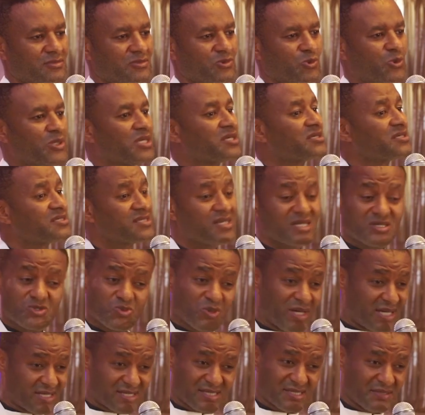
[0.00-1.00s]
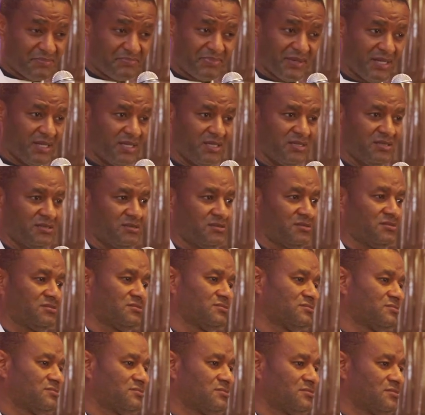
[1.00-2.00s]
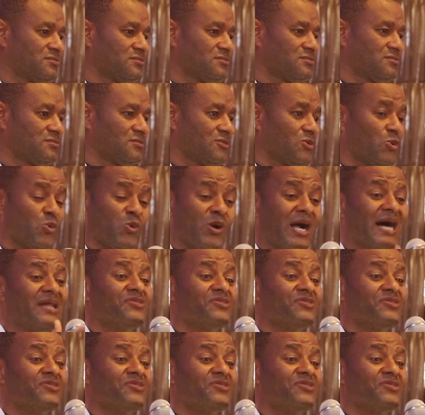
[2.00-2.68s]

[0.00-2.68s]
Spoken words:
We Christians, we are still playing. We